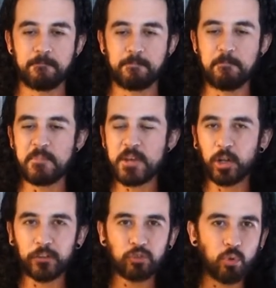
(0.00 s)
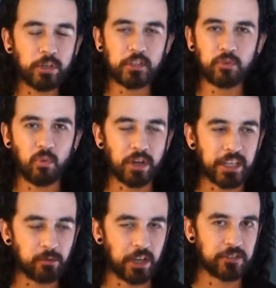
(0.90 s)
middle
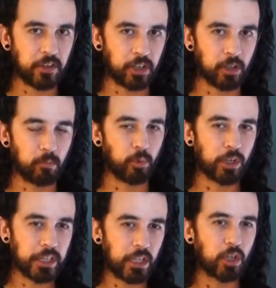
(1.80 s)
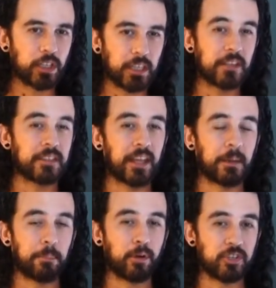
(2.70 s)
2020s when I started really looking into
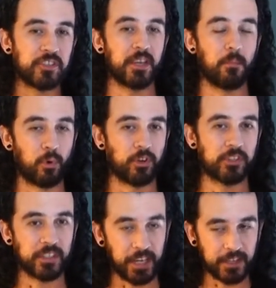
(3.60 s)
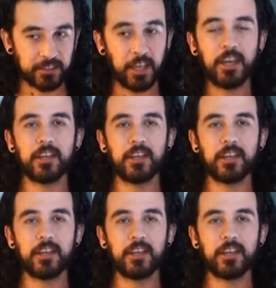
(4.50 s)
like purchasing more snakes.